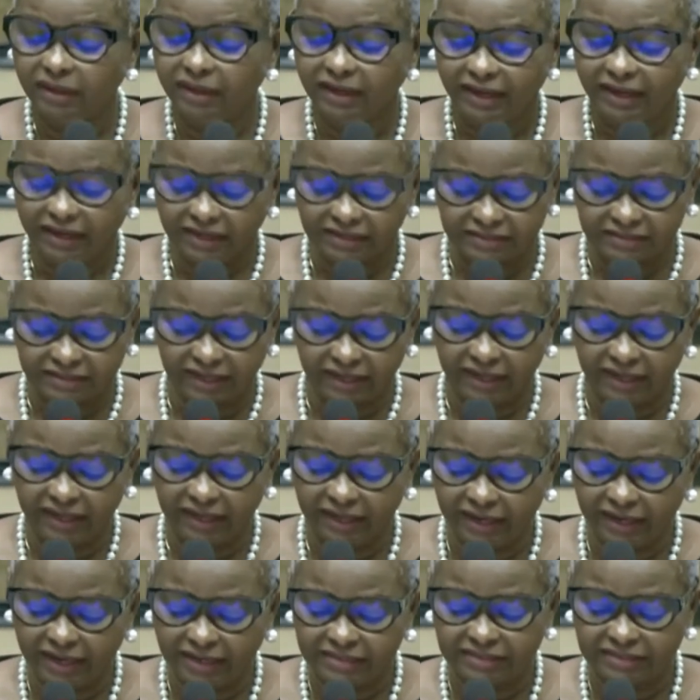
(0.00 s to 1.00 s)
is the
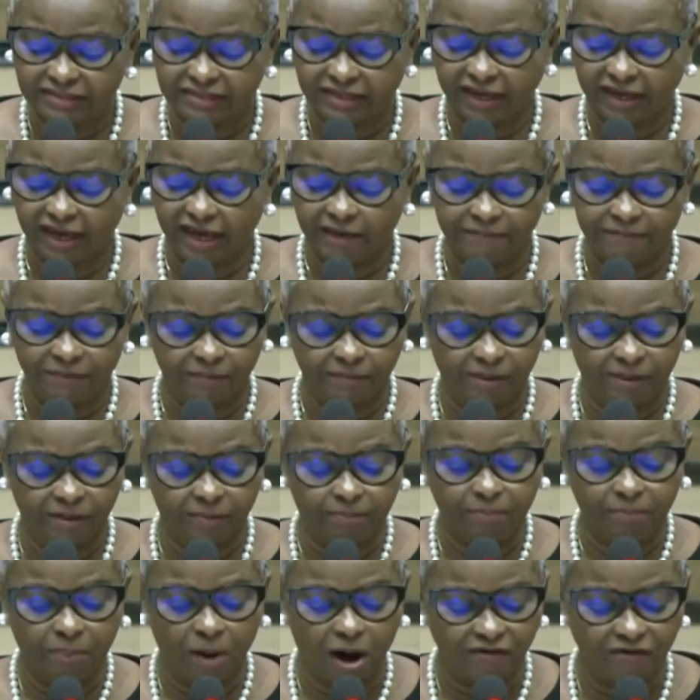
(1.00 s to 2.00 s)
inescapable
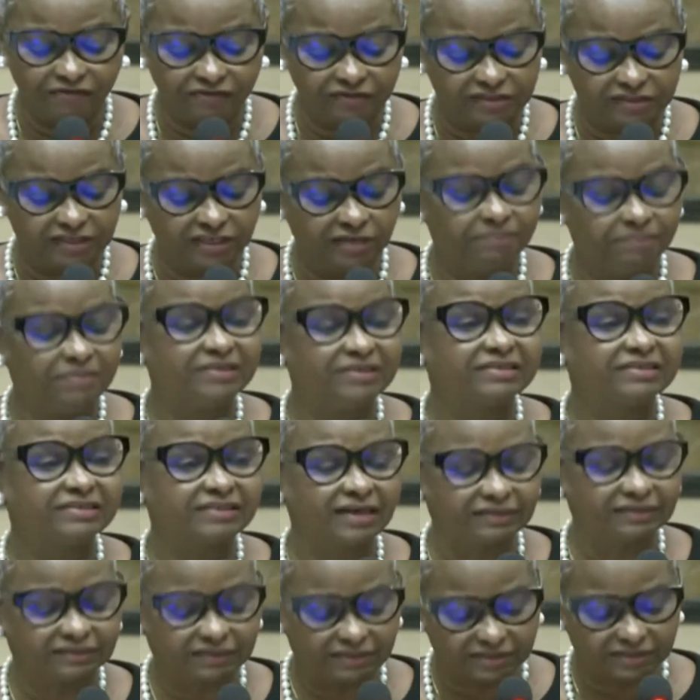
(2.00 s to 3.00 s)
poverty
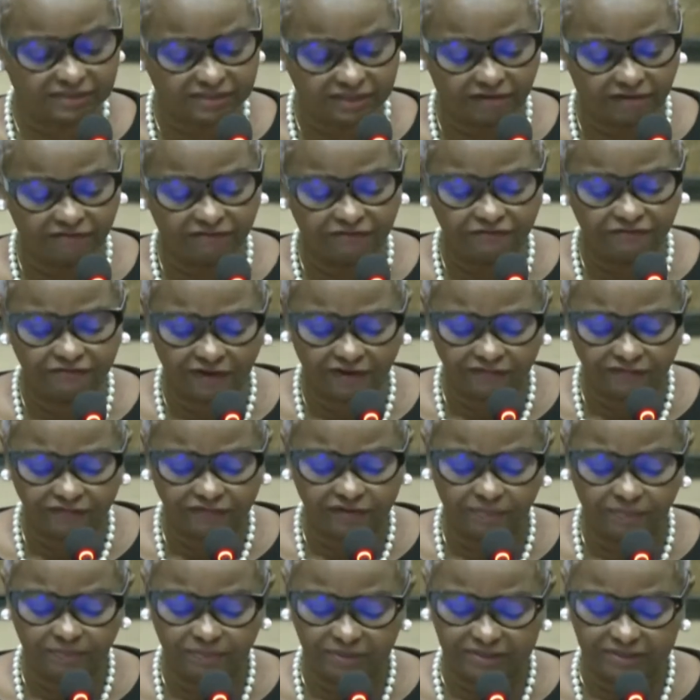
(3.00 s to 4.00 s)
besetting some
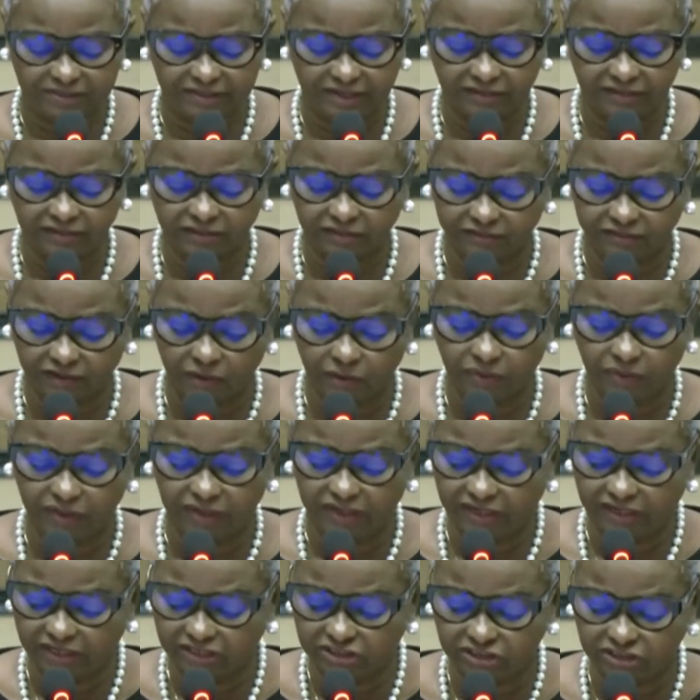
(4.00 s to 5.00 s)
50% of our
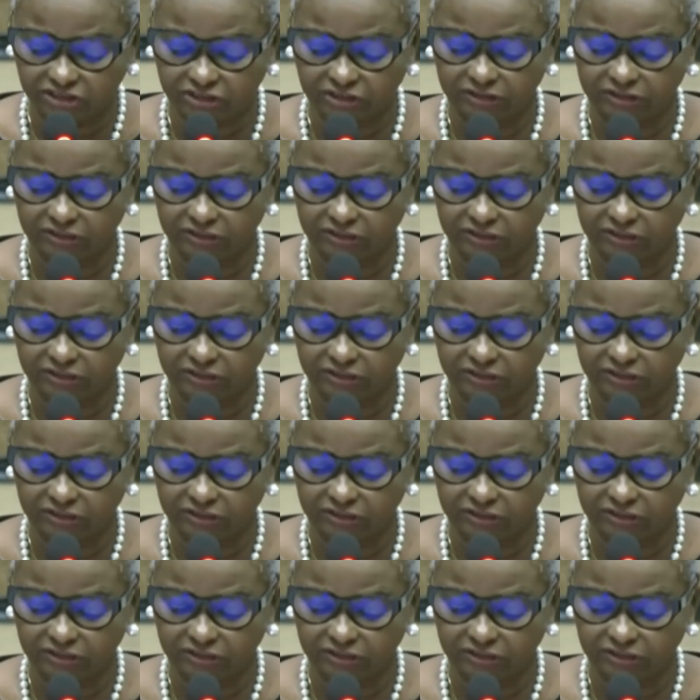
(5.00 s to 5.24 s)
nation.